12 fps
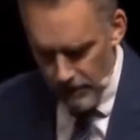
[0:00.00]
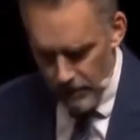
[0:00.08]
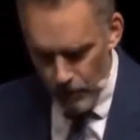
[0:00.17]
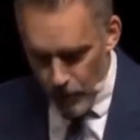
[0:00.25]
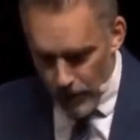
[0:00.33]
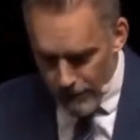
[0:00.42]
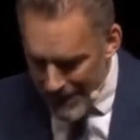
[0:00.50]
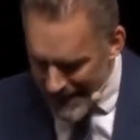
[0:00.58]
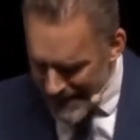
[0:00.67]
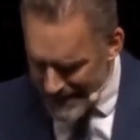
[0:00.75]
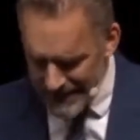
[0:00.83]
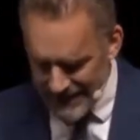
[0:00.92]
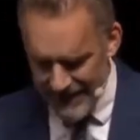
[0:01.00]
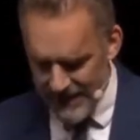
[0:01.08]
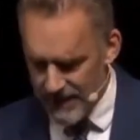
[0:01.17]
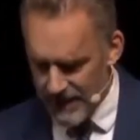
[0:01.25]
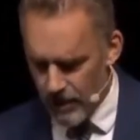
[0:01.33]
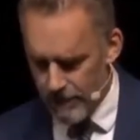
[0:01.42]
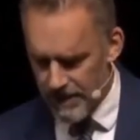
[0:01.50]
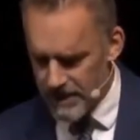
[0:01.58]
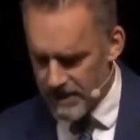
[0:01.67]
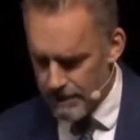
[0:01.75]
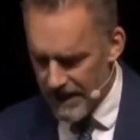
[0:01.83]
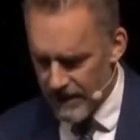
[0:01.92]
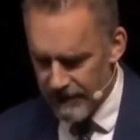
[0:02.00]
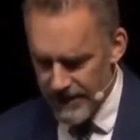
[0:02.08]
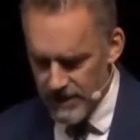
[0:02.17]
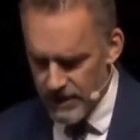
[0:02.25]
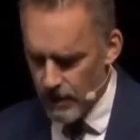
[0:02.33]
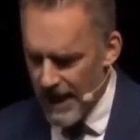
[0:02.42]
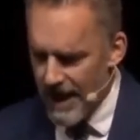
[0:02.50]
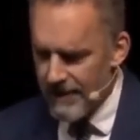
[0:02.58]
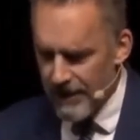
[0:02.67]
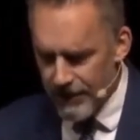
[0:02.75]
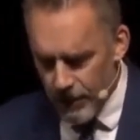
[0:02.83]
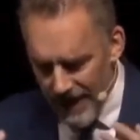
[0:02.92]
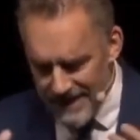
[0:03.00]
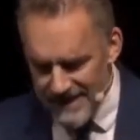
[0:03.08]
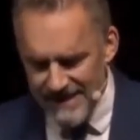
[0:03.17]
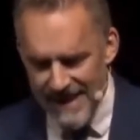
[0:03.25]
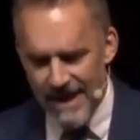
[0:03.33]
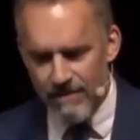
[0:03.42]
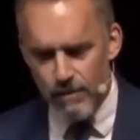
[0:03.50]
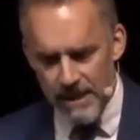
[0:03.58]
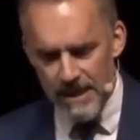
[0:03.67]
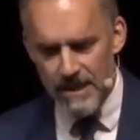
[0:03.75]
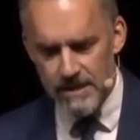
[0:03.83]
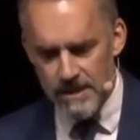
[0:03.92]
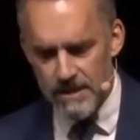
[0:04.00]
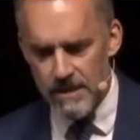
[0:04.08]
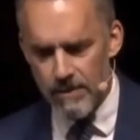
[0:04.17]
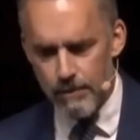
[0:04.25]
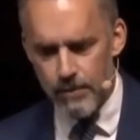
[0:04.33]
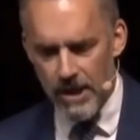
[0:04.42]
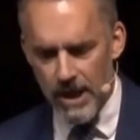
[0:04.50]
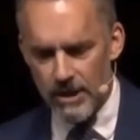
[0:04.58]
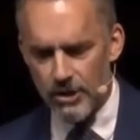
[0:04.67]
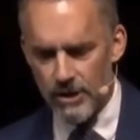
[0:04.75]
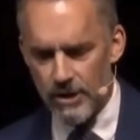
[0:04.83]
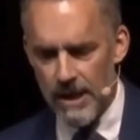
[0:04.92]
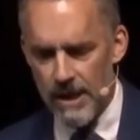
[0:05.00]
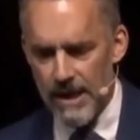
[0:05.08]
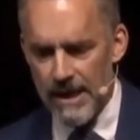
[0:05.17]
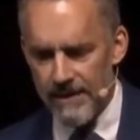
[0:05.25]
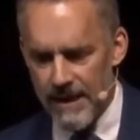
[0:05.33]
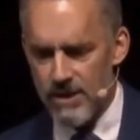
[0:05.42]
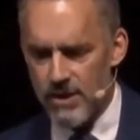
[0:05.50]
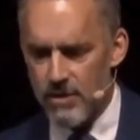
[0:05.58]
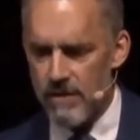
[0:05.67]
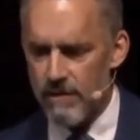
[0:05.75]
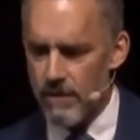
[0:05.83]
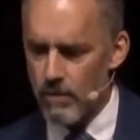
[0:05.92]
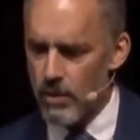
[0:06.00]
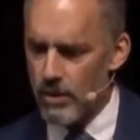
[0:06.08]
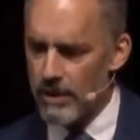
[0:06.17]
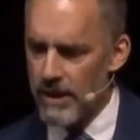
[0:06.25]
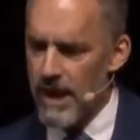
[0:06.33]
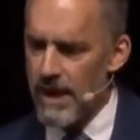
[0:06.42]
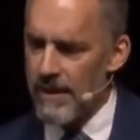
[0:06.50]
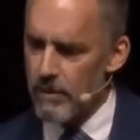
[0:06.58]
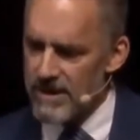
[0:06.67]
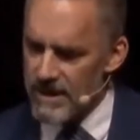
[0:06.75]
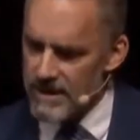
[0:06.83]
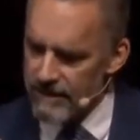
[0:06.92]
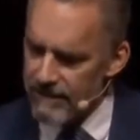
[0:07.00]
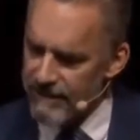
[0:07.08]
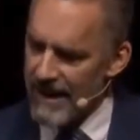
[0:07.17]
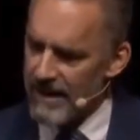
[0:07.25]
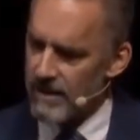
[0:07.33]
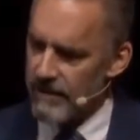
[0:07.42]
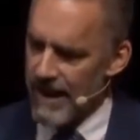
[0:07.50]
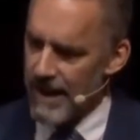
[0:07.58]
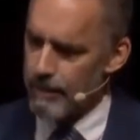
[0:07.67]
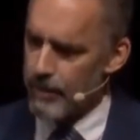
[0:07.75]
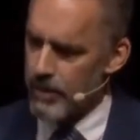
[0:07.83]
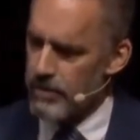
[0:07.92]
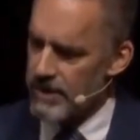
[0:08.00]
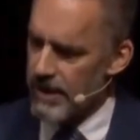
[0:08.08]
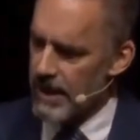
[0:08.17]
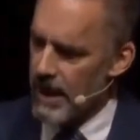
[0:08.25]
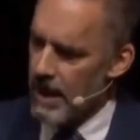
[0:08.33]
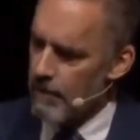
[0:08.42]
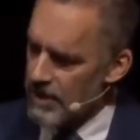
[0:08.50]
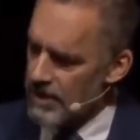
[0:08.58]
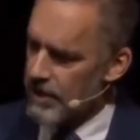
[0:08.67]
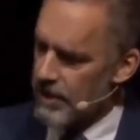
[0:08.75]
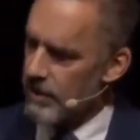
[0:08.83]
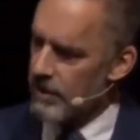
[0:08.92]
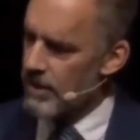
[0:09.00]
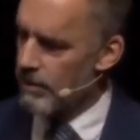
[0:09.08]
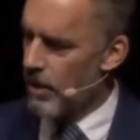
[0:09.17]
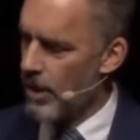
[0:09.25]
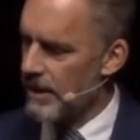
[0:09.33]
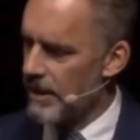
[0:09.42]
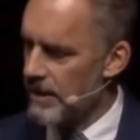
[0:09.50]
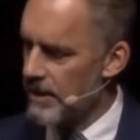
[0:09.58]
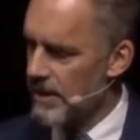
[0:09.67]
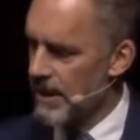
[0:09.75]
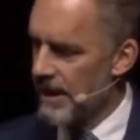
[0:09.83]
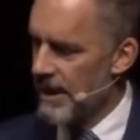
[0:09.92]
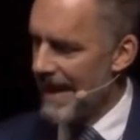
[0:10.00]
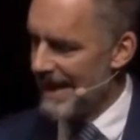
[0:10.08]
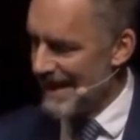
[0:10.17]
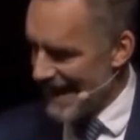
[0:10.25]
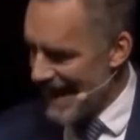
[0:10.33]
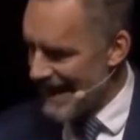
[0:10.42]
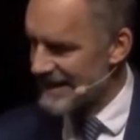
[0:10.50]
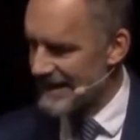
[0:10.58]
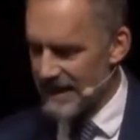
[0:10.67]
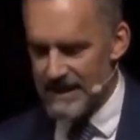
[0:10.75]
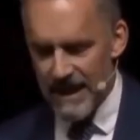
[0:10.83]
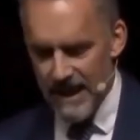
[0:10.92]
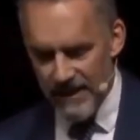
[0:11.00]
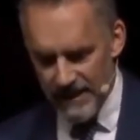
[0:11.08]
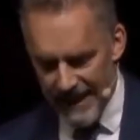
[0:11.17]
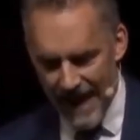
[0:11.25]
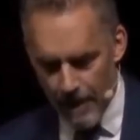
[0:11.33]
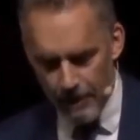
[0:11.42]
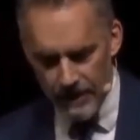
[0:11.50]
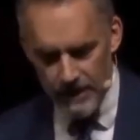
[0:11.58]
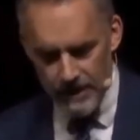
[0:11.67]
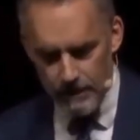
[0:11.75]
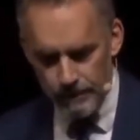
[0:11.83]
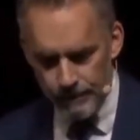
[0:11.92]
repeatedly in the Communist Manifesto, that there has never been a system of production in the history of the world that was as effective at producing material commodities in excess than capitalism.